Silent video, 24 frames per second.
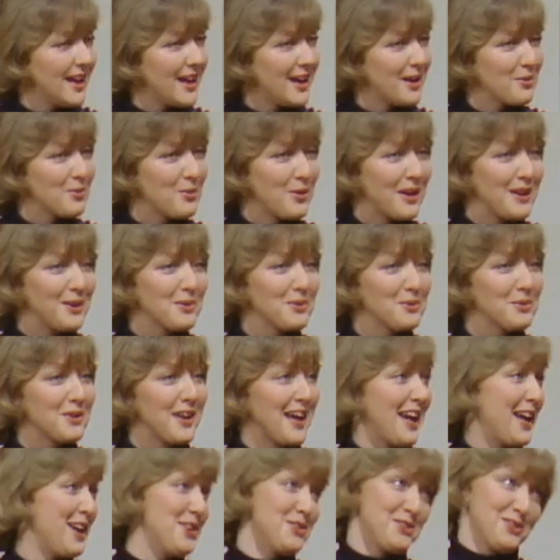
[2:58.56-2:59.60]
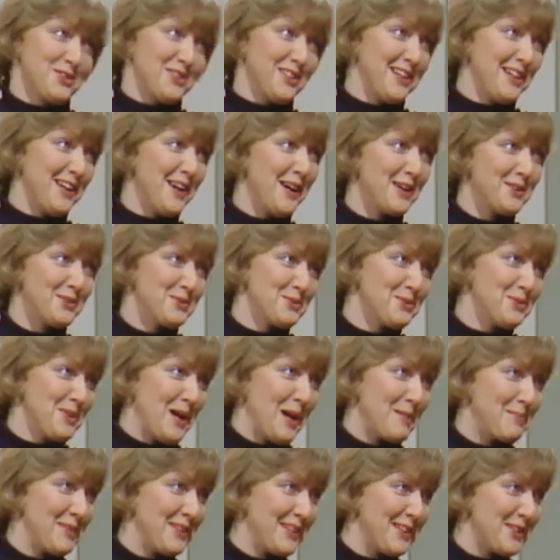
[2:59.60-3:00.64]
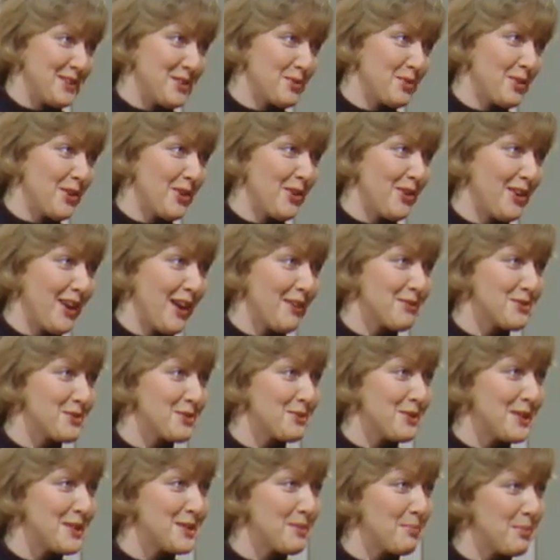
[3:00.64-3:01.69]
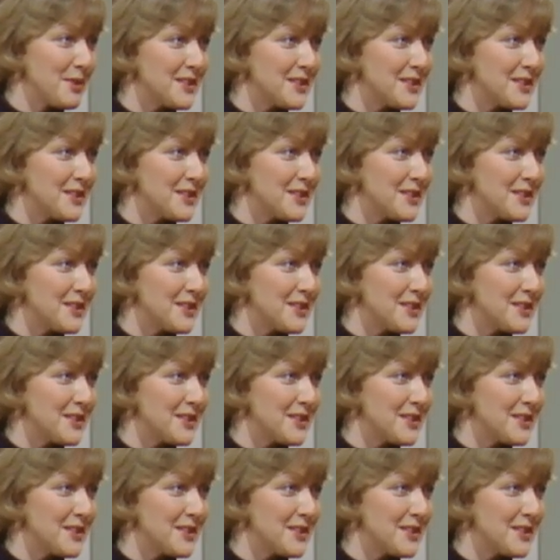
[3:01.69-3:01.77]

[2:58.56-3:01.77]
Well, occasionally I do dabble in it. We all have to eat.